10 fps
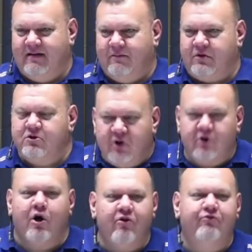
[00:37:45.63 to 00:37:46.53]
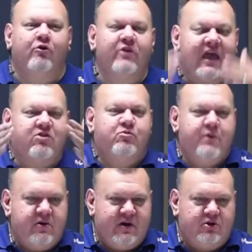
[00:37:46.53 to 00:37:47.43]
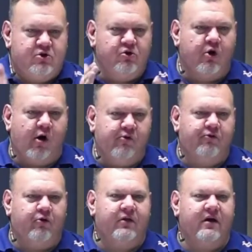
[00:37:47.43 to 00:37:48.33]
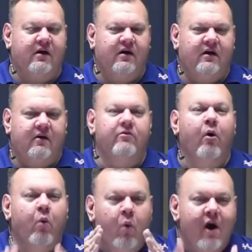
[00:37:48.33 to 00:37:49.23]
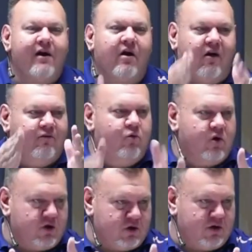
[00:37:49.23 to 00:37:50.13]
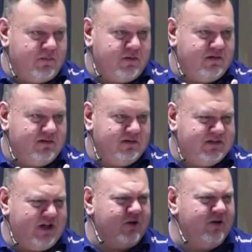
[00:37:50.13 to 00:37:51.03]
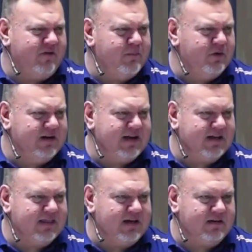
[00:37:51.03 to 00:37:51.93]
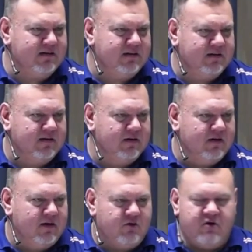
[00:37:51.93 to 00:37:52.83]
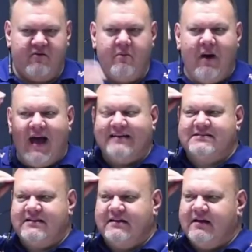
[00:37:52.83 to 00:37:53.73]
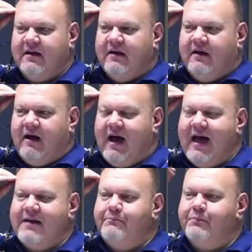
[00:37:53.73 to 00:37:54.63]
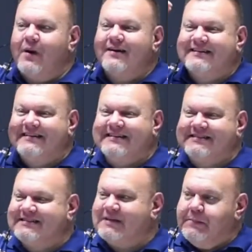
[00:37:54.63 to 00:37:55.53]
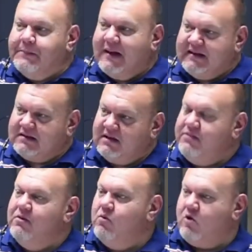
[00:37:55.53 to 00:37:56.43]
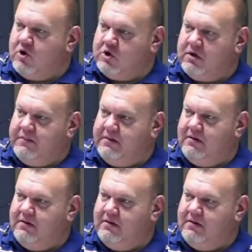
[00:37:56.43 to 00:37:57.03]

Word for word: But you don't go for the experience, you go for the, the work of worship. Is that good if I put it like that? So you have a mindset I participate in the worship.